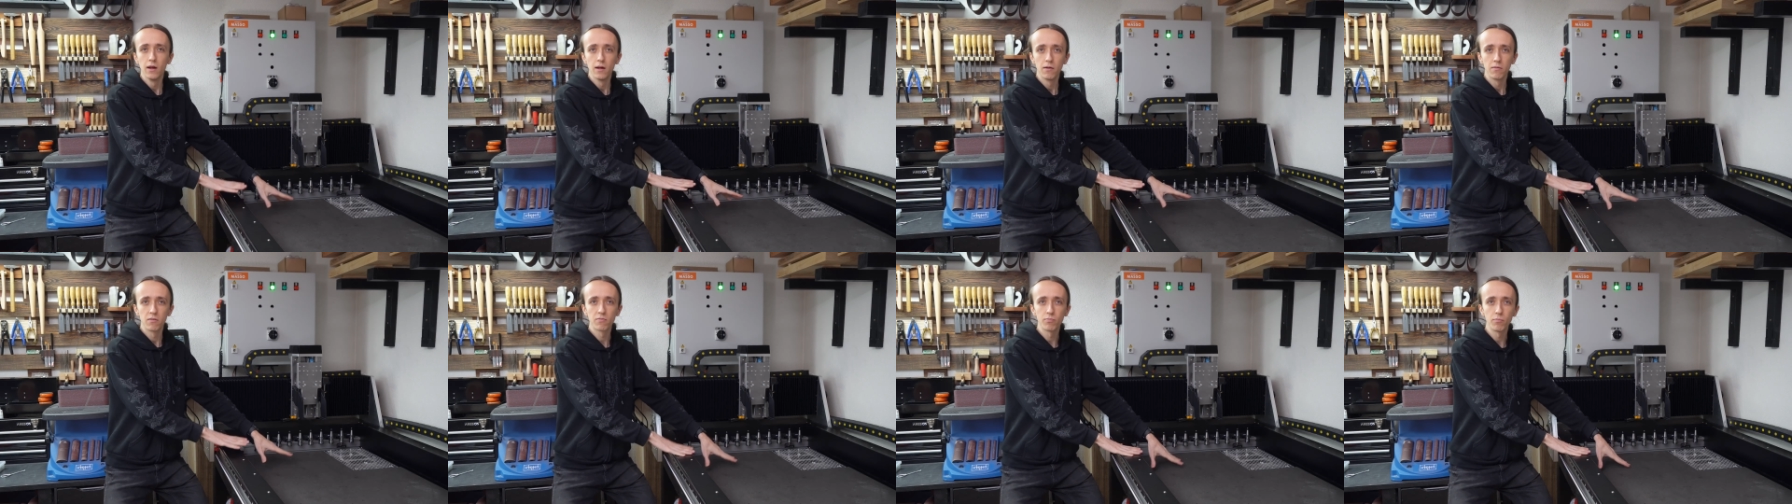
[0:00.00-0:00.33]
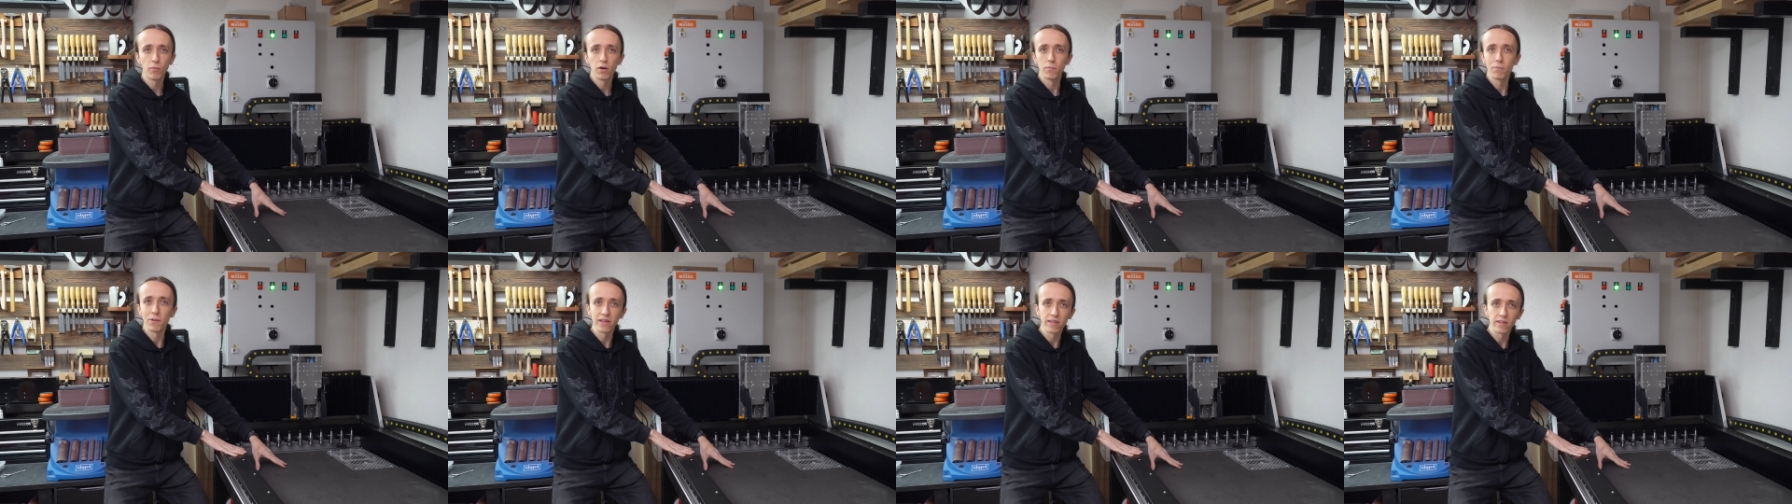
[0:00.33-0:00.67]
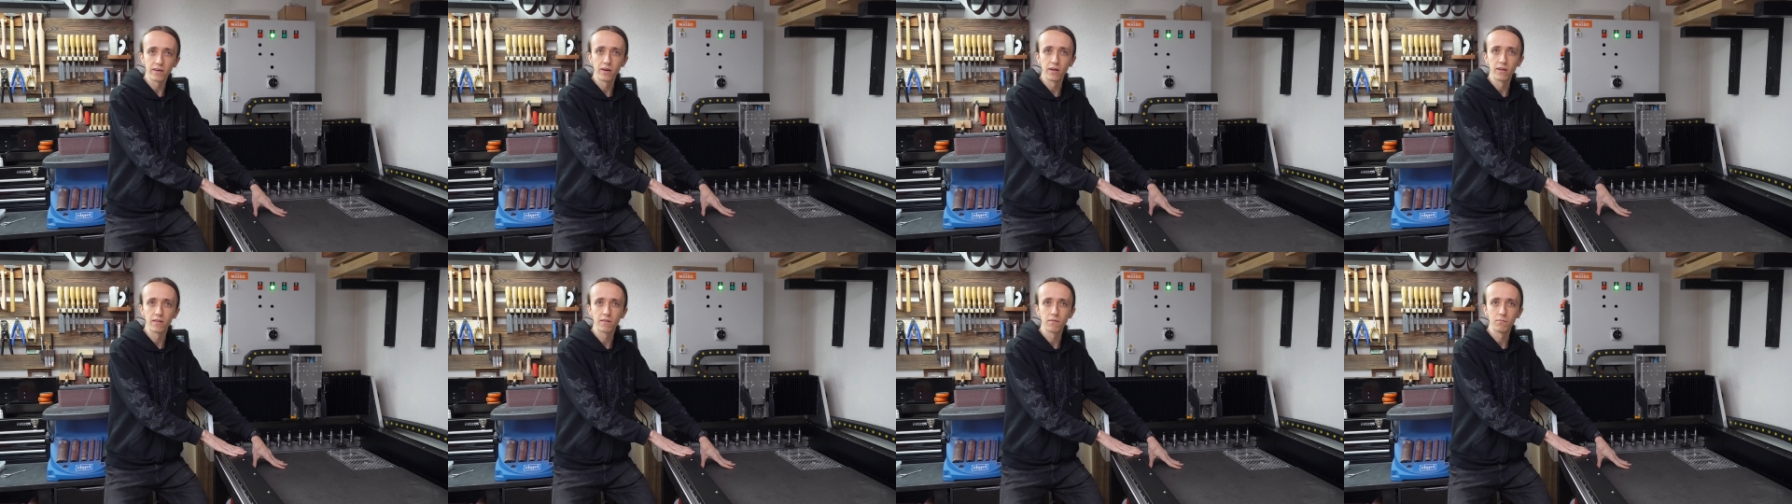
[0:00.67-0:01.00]
small
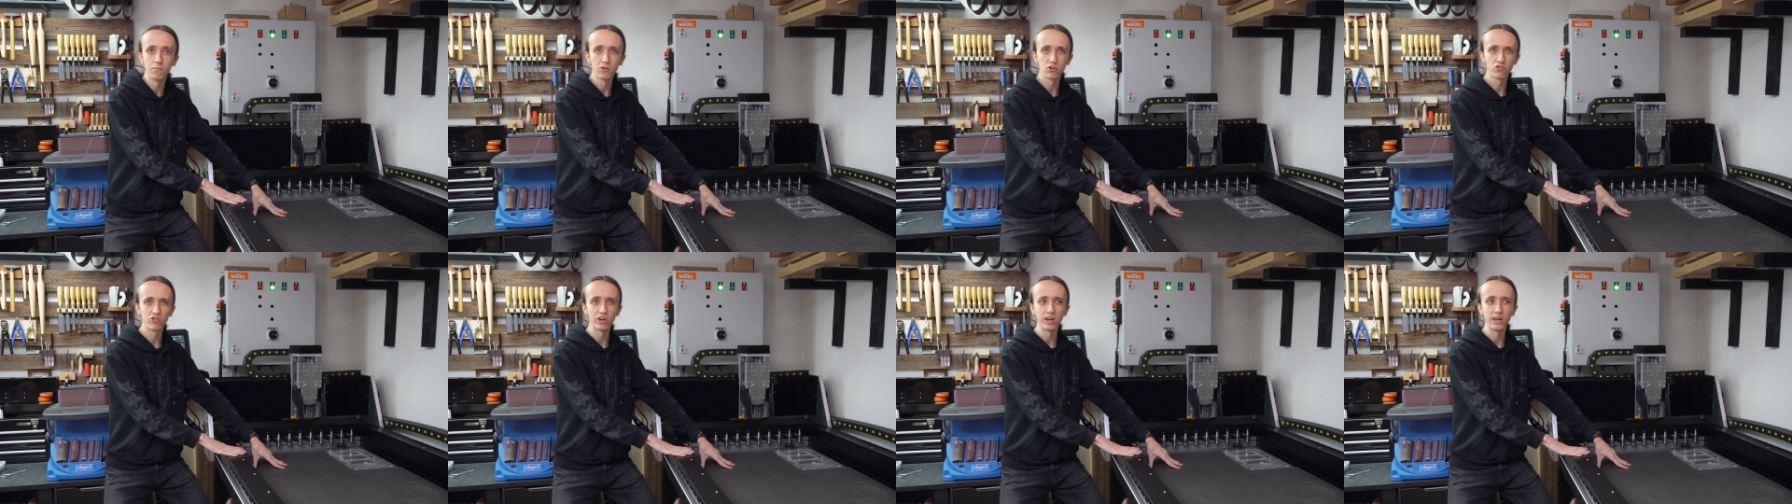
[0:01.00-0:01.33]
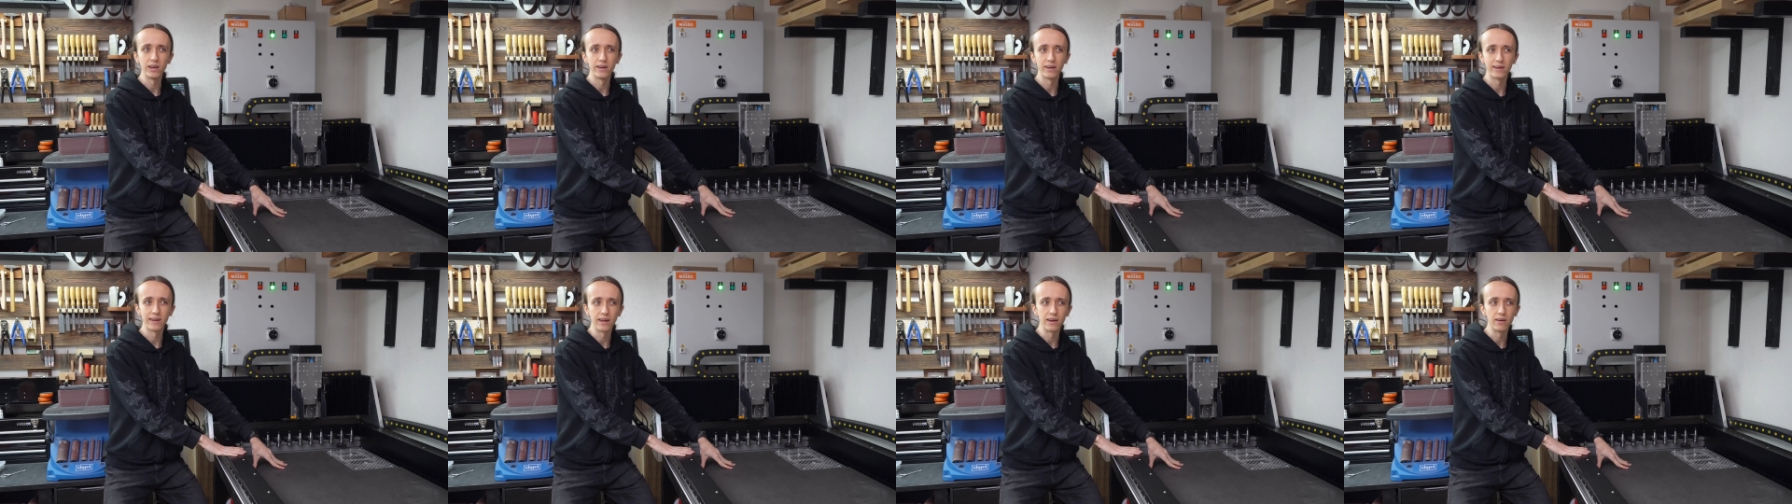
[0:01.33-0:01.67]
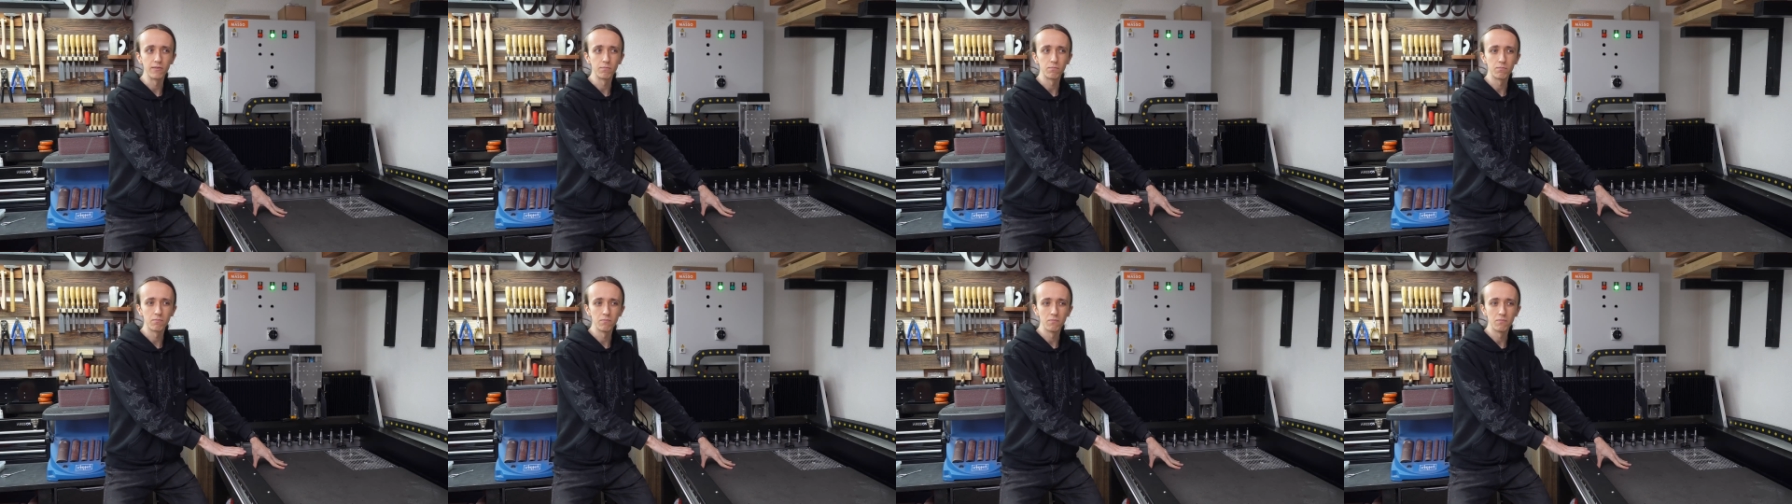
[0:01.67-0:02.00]
business machine, then